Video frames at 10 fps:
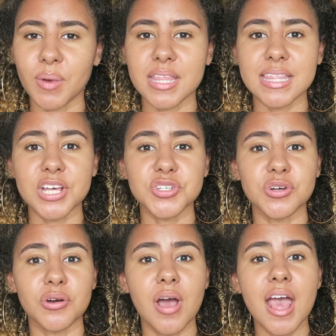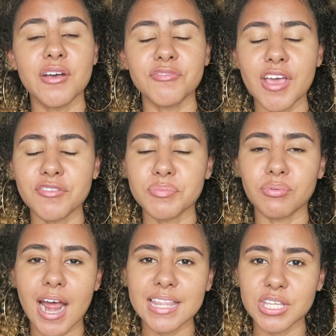whether that's your favorite
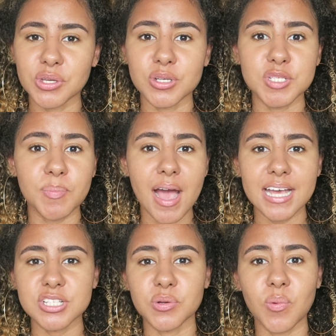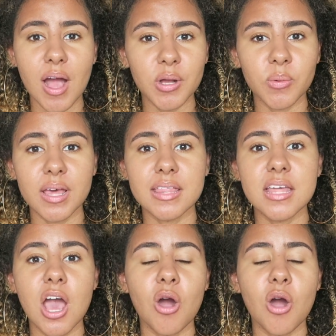brand that you aspire to work with